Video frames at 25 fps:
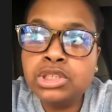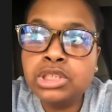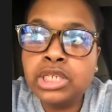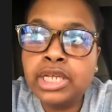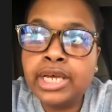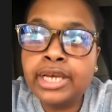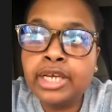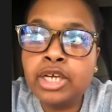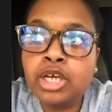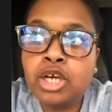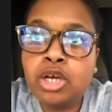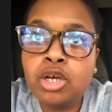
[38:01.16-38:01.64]
let
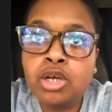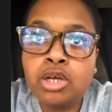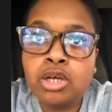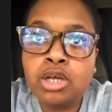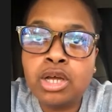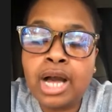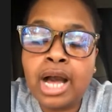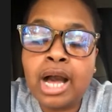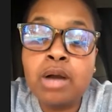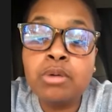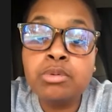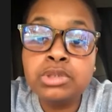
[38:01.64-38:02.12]

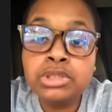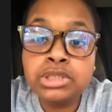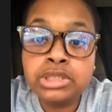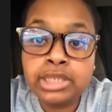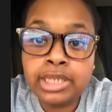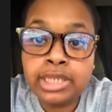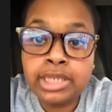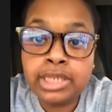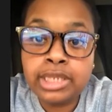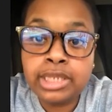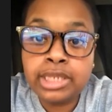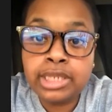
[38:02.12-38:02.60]
I was
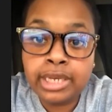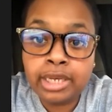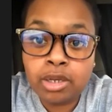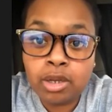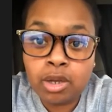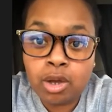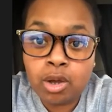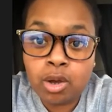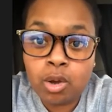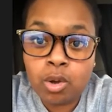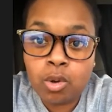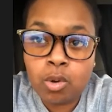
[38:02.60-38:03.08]
let
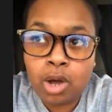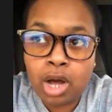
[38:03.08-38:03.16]
go